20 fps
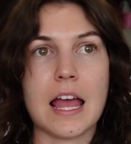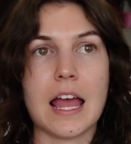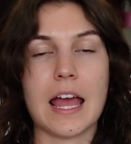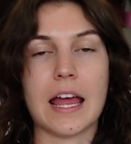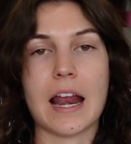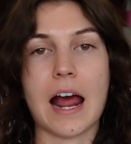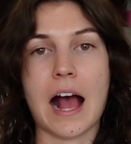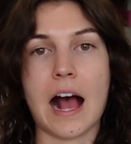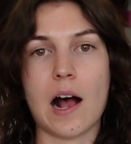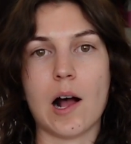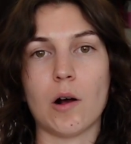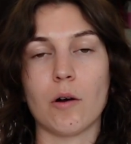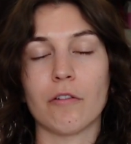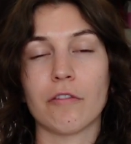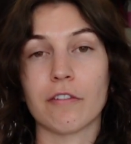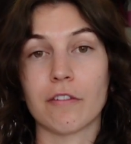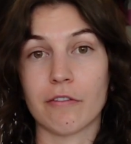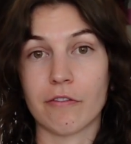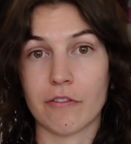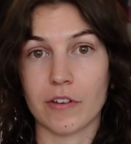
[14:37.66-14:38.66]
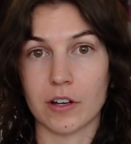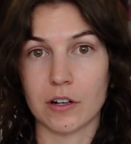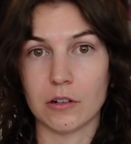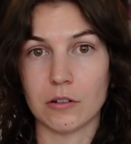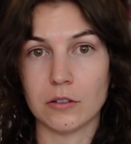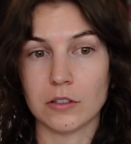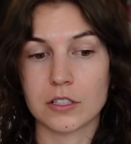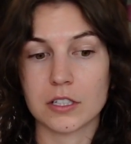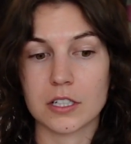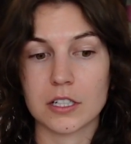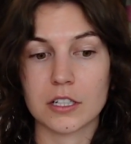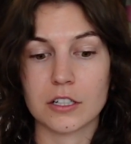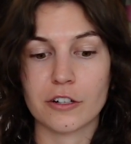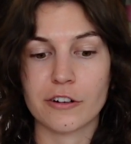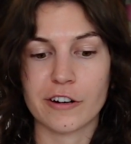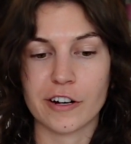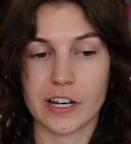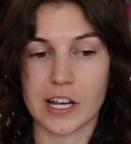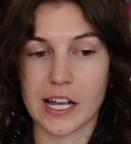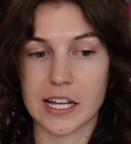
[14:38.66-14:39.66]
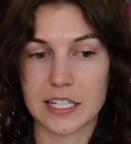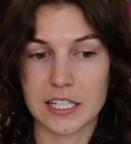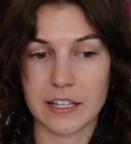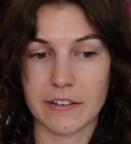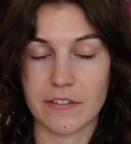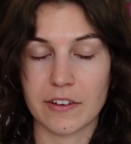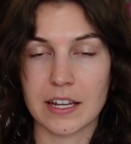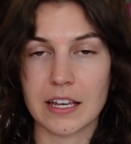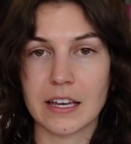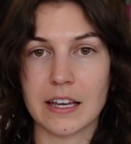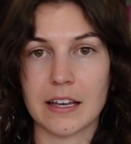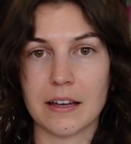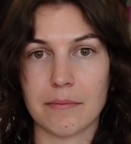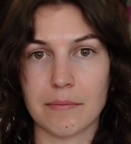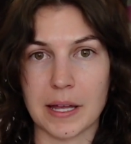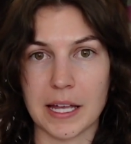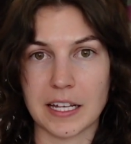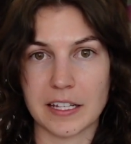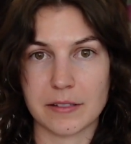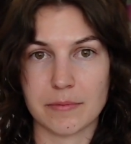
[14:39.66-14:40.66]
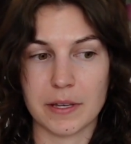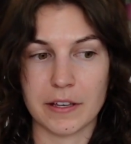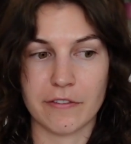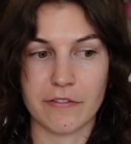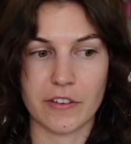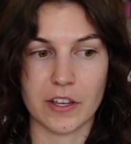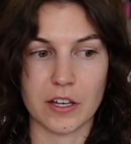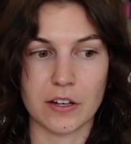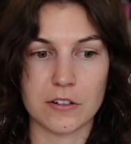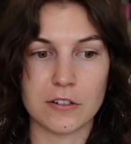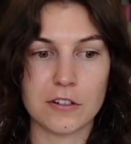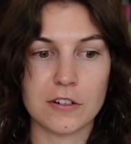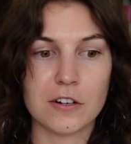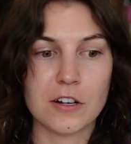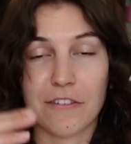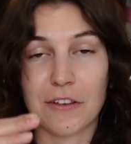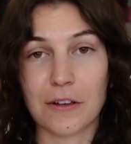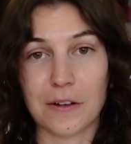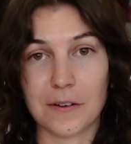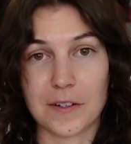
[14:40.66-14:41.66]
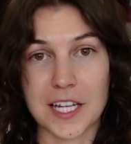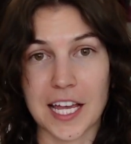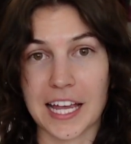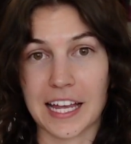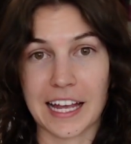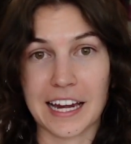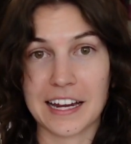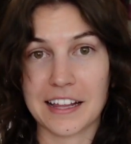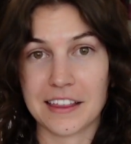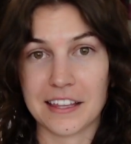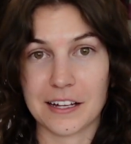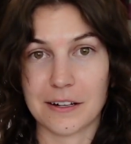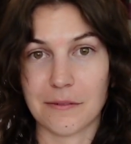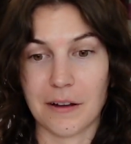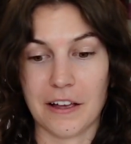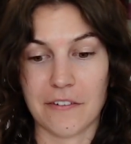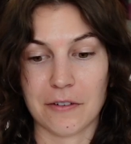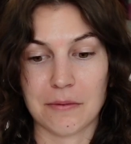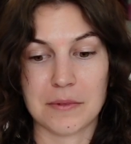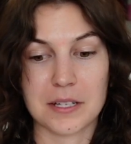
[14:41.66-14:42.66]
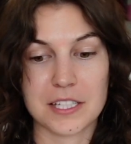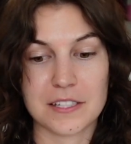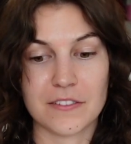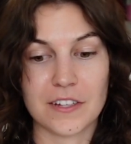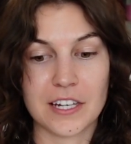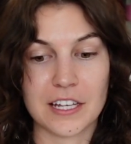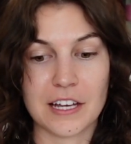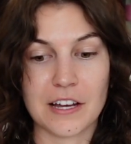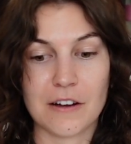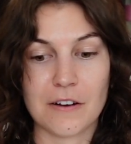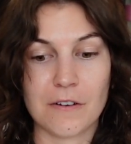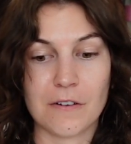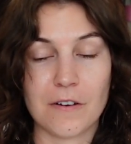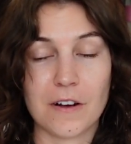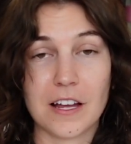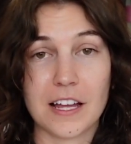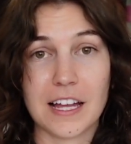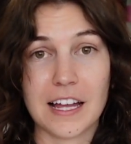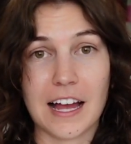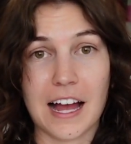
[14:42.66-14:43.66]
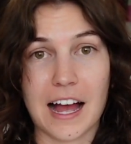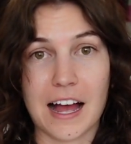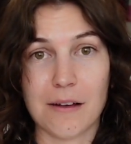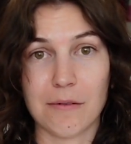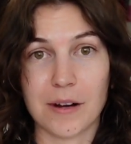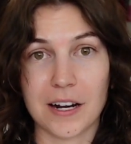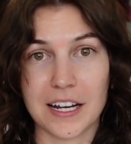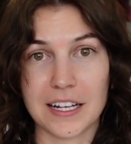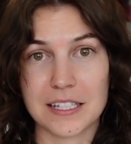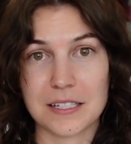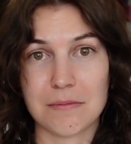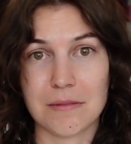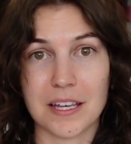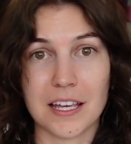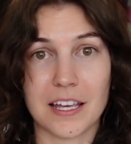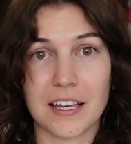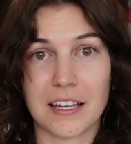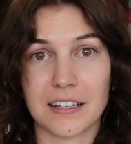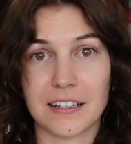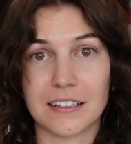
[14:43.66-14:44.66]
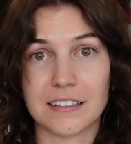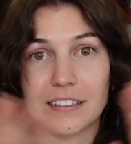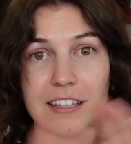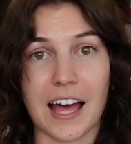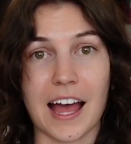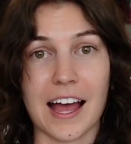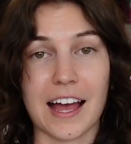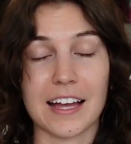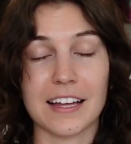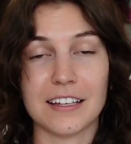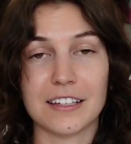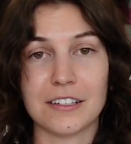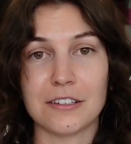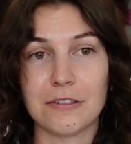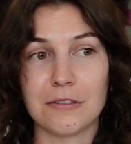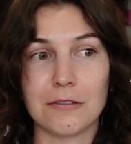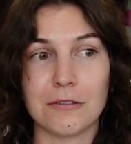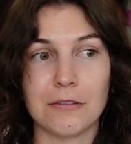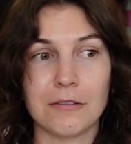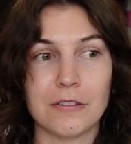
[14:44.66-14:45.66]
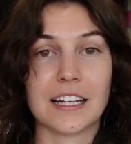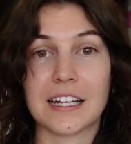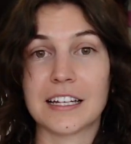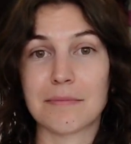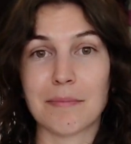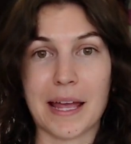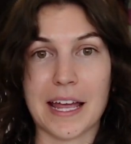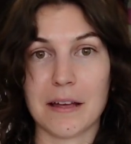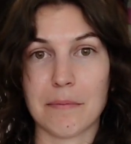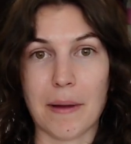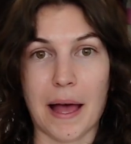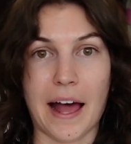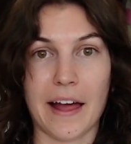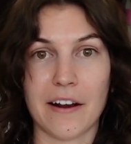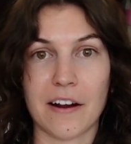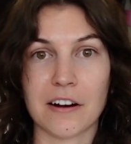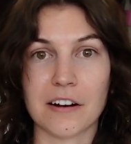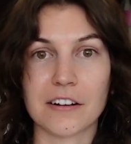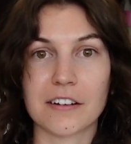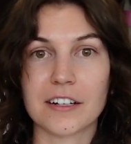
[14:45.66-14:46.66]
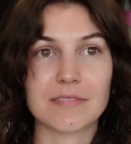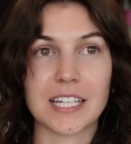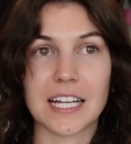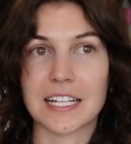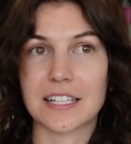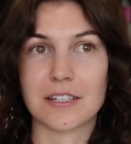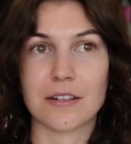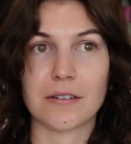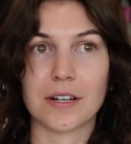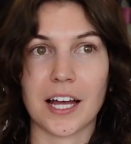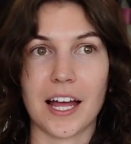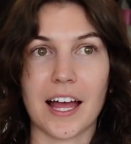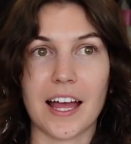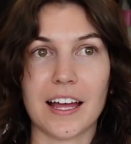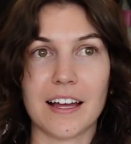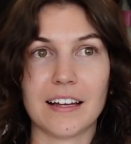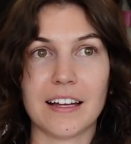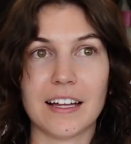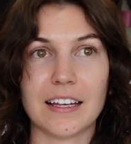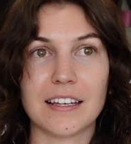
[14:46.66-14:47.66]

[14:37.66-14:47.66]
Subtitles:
and how fulfilled creativity makes me feel. If you could take anything away from this video, I want it to be that you can make bad art. It's okay.